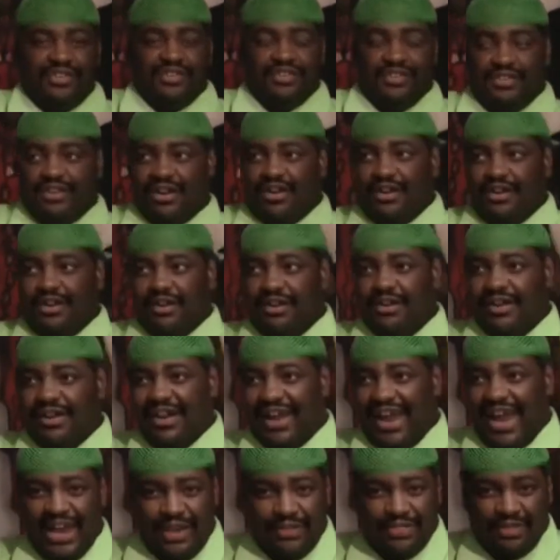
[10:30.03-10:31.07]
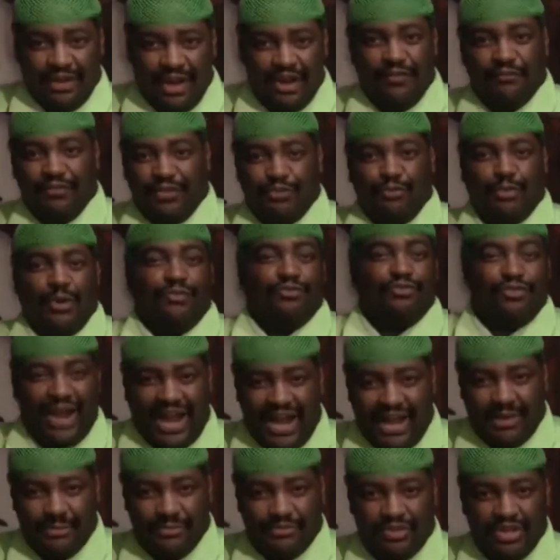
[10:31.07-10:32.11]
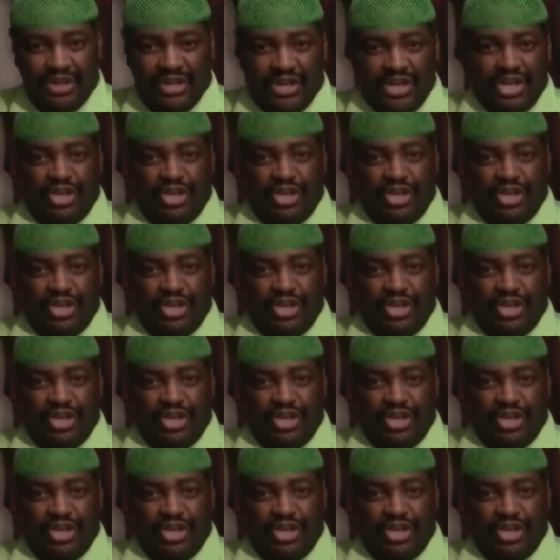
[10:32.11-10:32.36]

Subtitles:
the 8th of the 12 tribes.